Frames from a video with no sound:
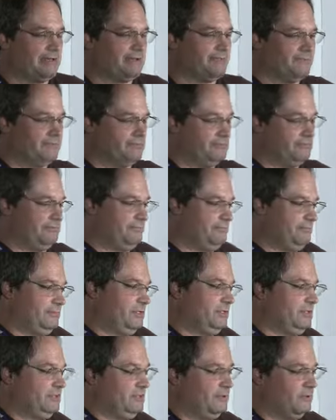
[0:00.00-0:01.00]
If you
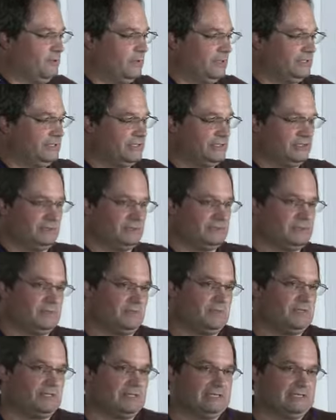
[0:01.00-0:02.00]
want to use
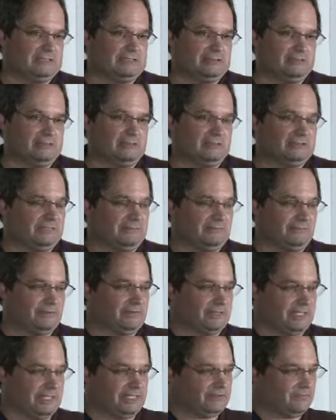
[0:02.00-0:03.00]
something that is a little different,
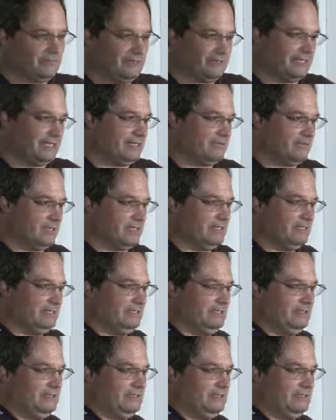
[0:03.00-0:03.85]
that's fine, but